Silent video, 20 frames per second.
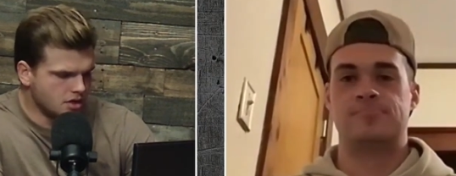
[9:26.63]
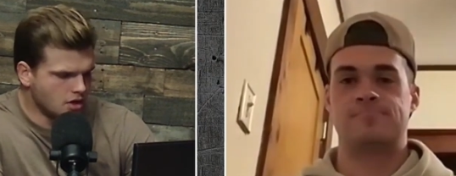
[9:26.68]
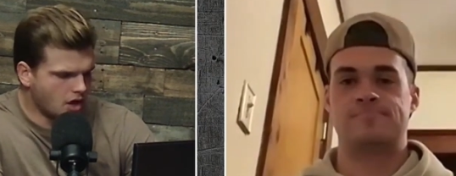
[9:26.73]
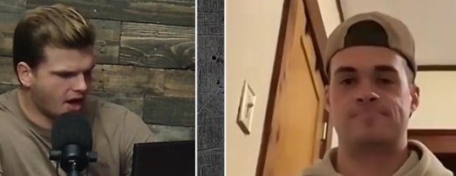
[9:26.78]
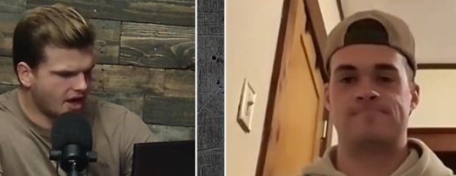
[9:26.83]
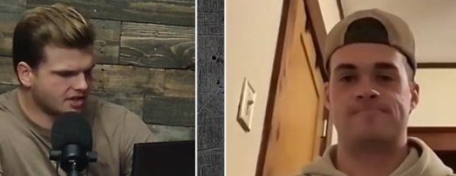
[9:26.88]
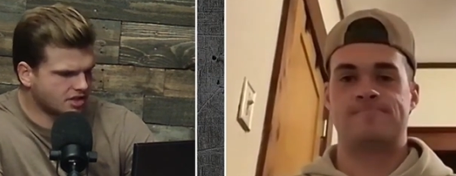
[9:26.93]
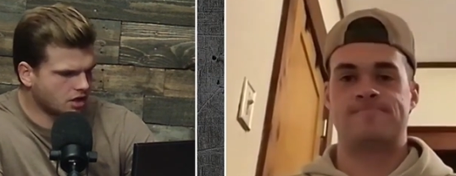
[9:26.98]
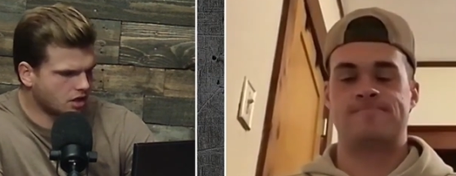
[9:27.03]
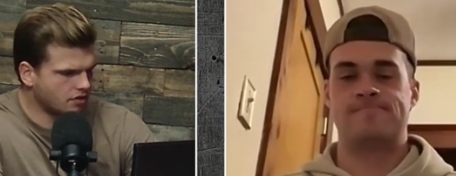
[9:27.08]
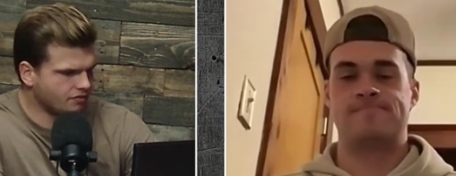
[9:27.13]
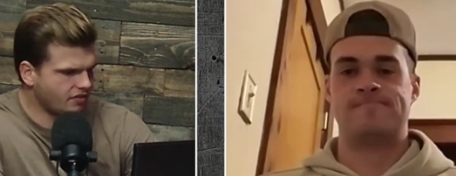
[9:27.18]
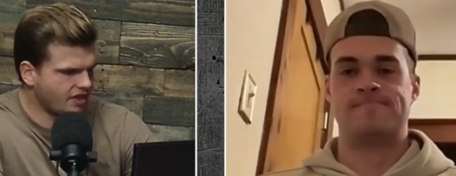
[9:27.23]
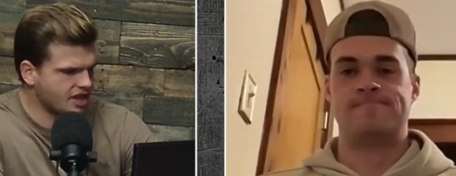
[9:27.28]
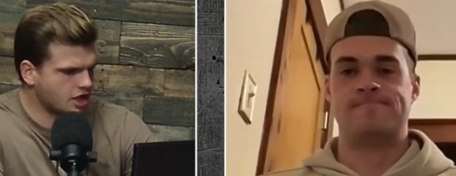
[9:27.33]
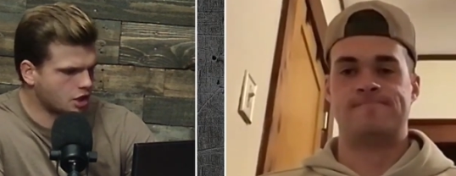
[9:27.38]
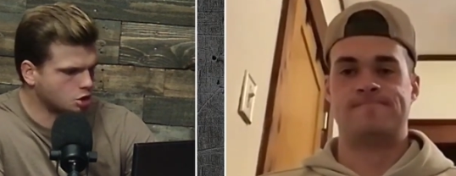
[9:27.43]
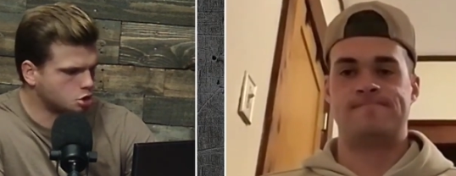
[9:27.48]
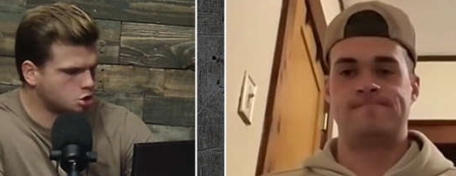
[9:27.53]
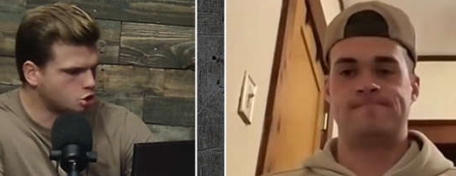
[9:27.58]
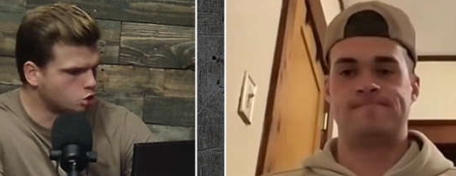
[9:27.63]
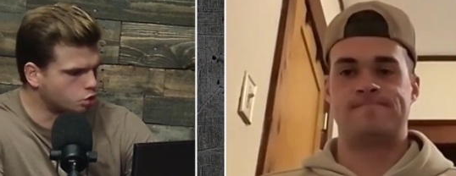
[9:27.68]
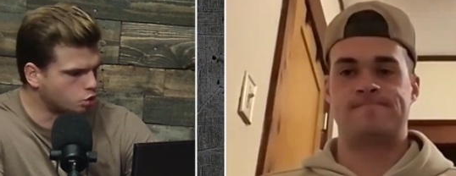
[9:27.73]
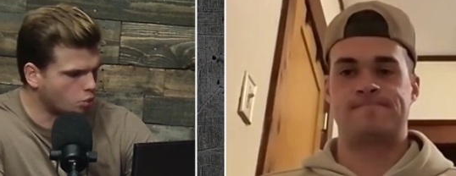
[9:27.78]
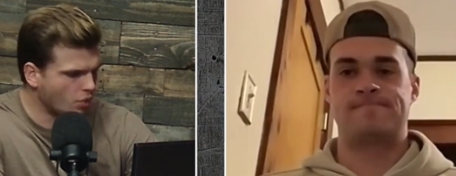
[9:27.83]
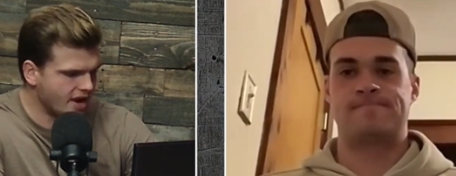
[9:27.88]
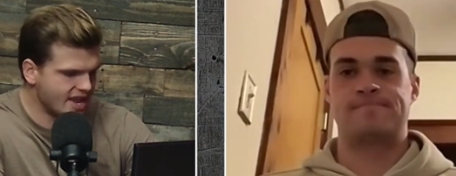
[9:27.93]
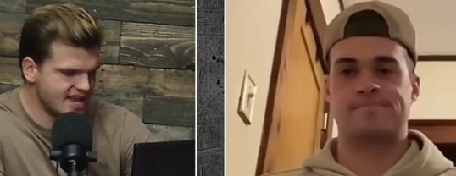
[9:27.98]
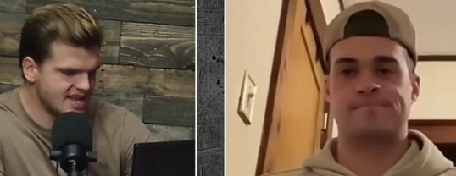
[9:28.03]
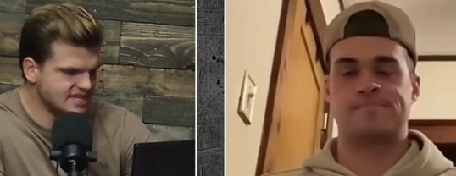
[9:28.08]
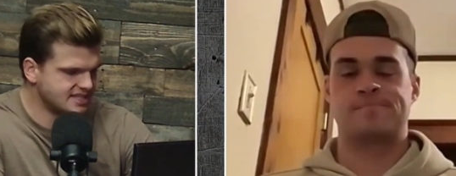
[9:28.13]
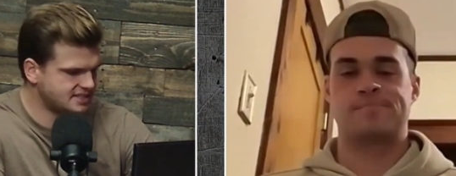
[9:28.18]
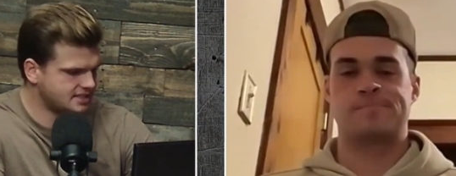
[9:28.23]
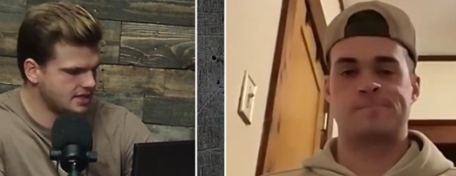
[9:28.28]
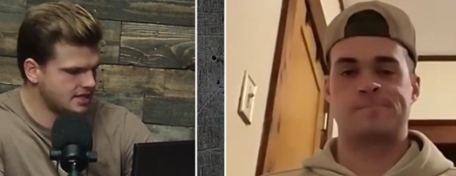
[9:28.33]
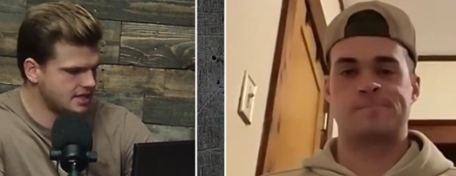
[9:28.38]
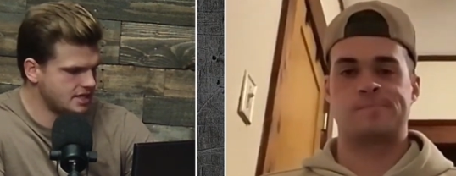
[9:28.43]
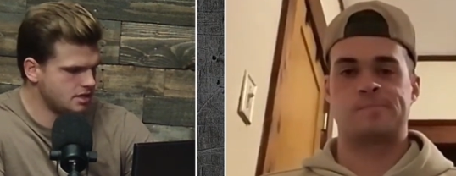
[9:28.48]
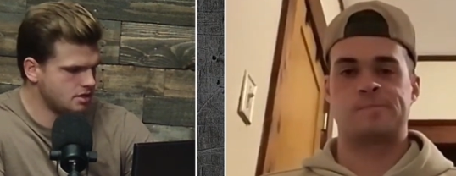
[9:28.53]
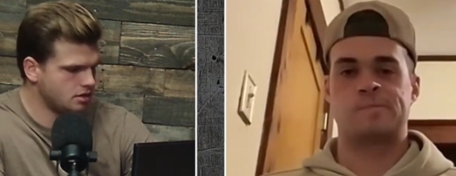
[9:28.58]
Speaker 1: Not a ton of like
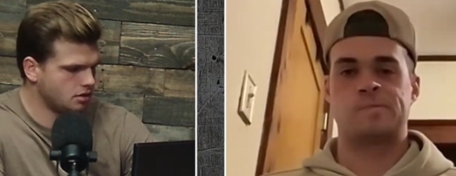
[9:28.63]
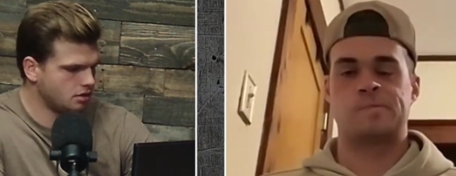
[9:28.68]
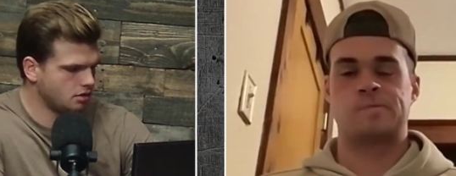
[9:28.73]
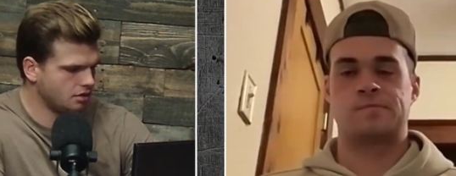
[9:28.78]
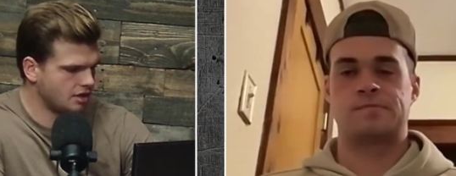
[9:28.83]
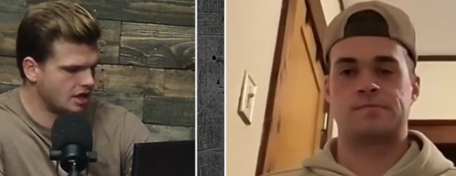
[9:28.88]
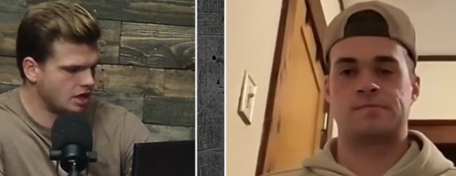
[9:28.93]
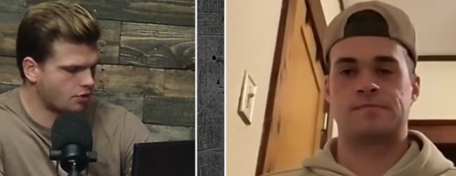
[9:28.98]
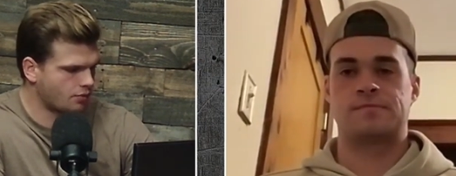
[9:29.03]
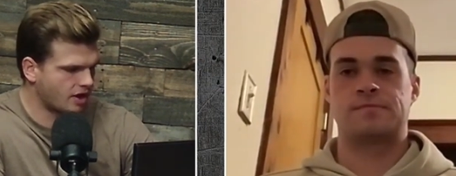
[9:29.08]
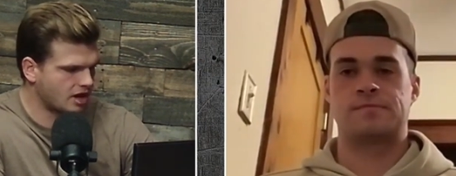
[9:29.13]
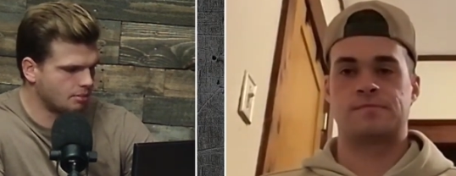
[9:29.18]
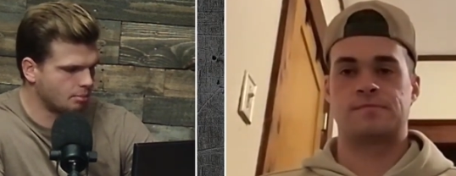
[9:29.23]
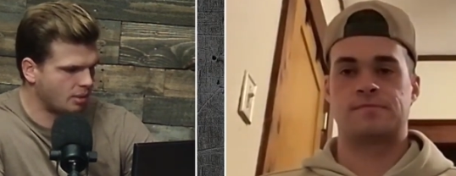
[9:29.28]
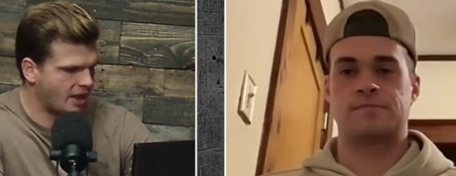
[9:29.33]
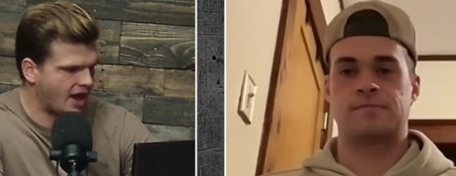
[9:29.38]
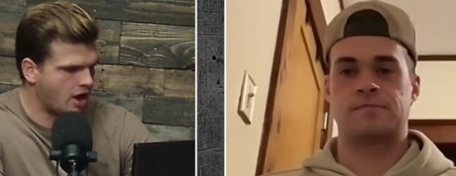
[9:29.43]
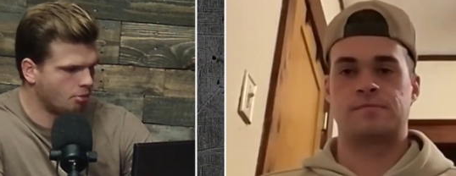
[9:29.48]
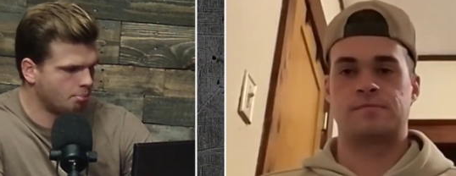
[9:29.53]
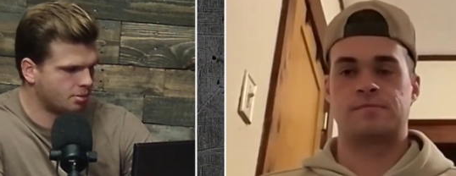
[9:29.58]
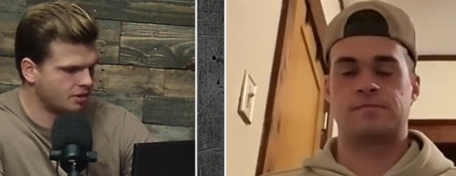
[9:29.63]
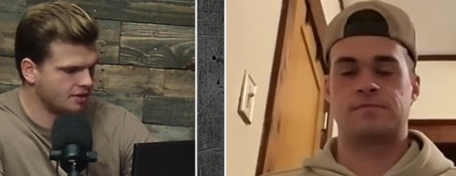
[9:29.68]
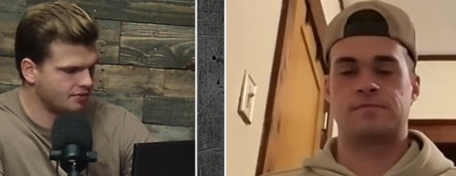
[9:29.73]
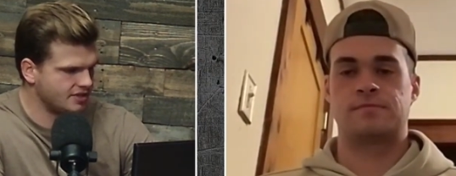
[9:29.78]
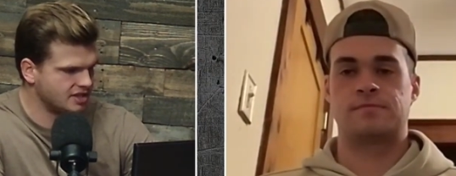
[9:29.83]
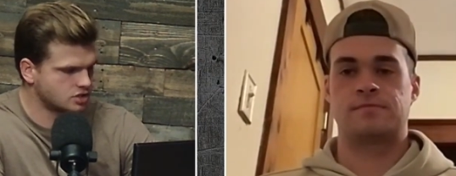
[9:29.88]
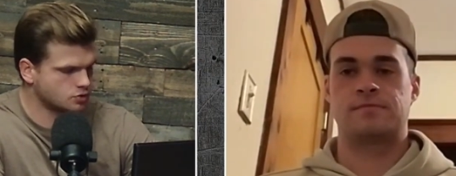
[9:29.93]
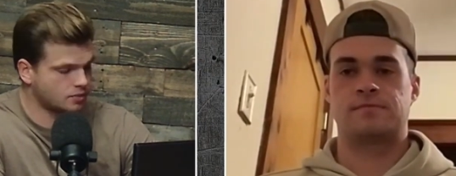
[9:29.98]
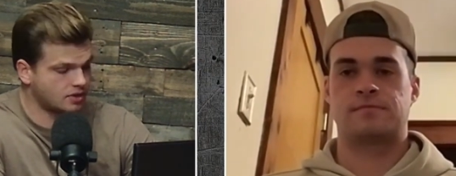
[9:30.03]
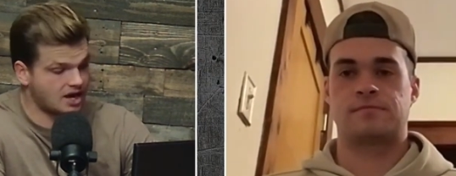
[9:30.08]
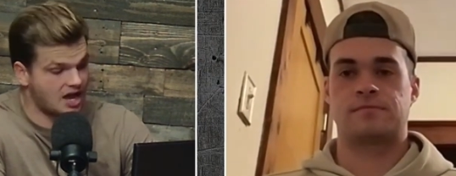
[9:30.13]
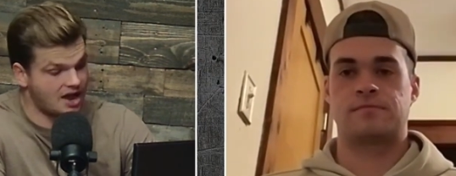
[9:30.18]
crazy incredible output in this one.